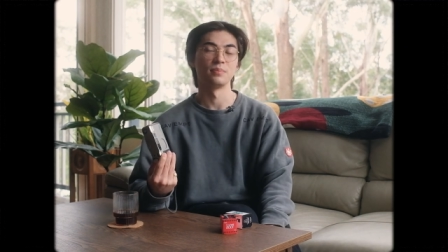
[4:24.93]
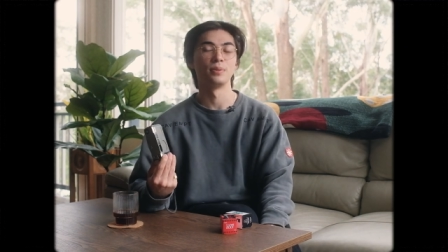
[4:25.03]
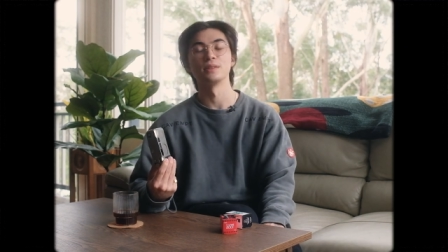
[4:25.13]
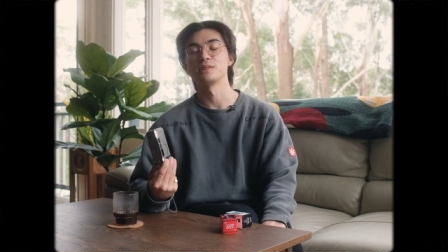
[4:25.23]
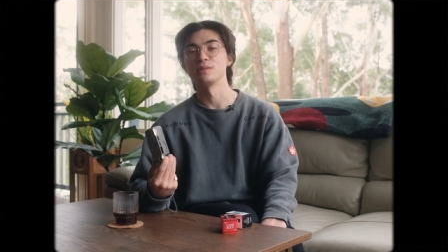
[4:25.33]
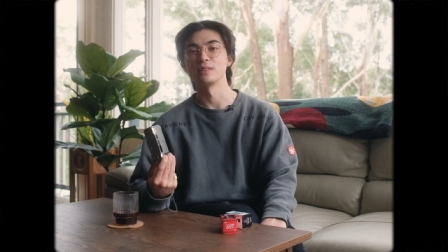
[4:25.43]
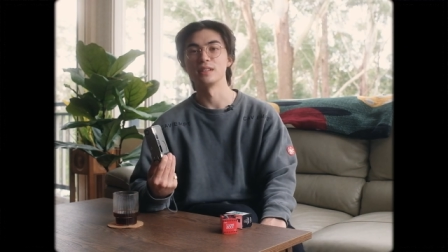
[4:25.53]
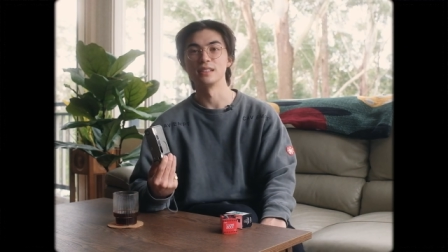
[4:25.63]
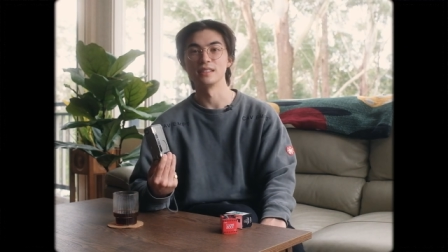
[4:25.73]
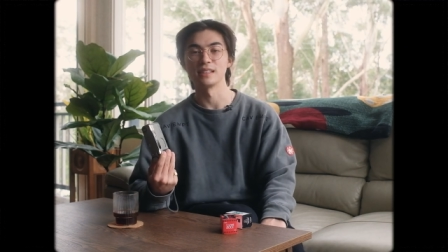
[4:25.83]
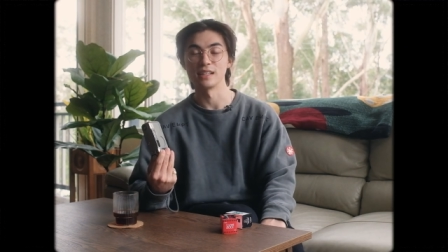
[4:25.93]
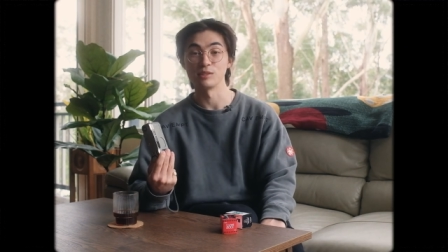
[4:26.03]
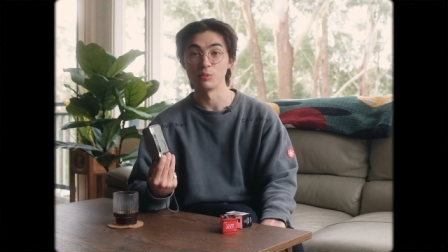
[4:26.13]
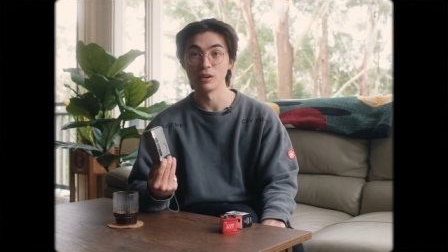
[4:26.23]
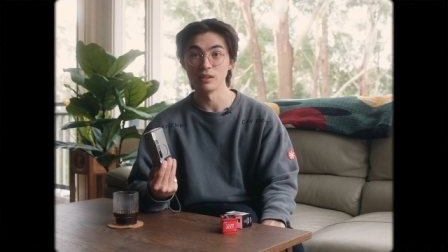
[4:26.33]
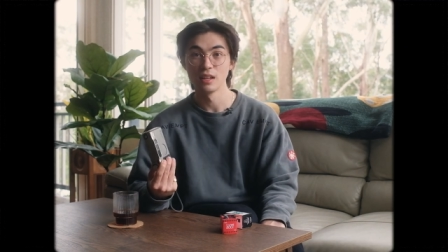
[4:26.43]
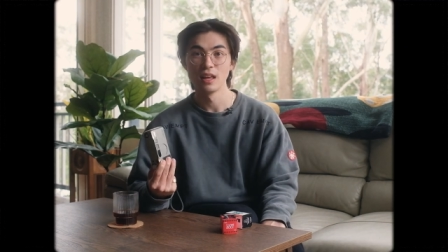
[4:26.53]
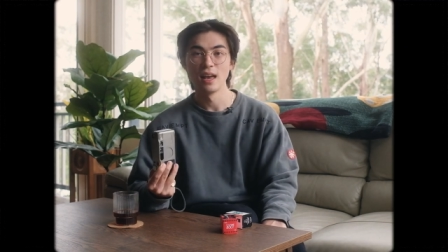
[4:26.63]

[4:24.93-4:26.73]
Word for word: personal things as well